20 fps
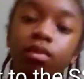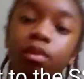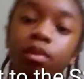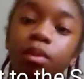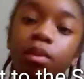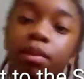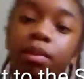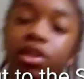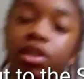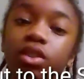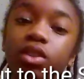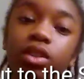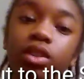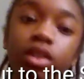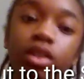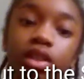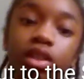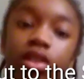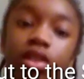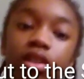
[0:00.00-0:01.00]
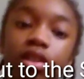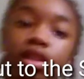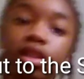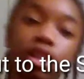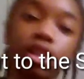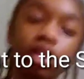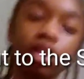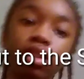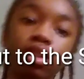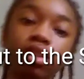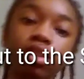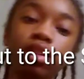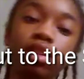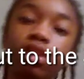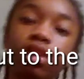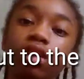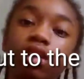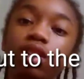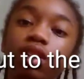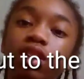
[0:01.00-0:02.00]
but make sure to uh, like
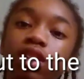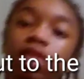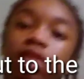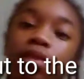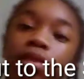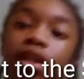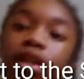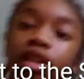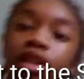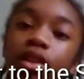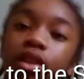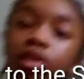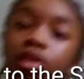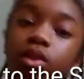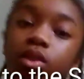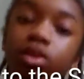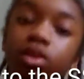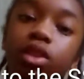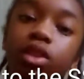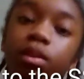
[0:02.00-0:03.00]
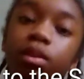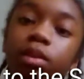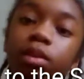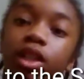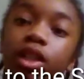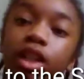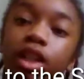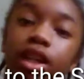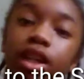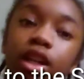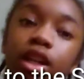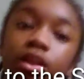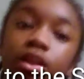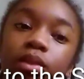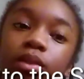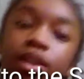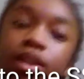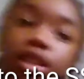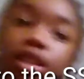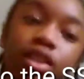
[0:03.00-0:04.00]
leave like a note or something like I don't
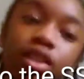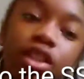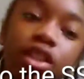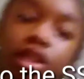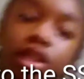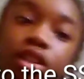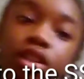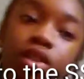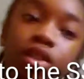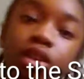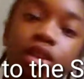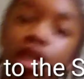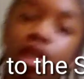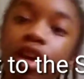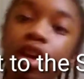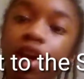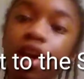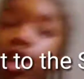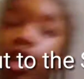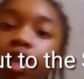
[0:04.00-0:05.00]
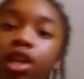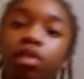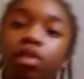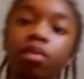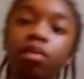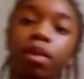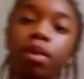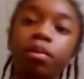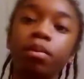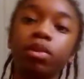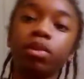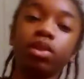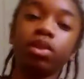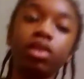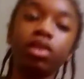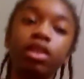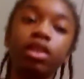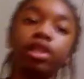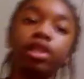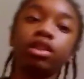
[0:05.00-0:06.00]
want to get a shout out, and I'll remember
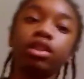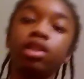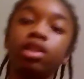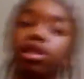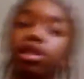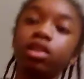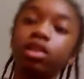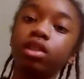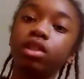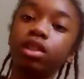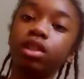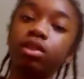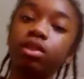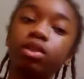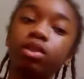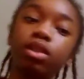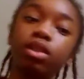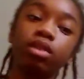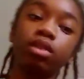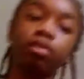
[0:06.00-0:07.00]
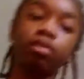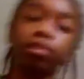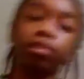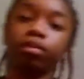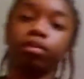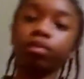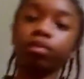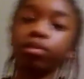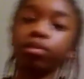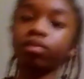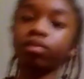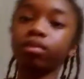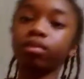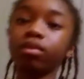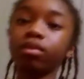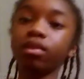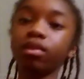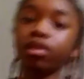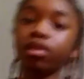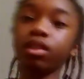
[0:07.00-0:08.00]
not to shout you out.
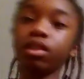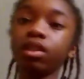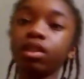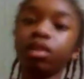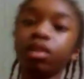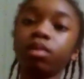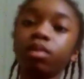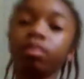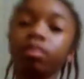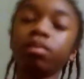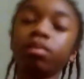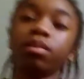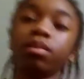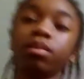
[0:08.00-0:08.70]
Um,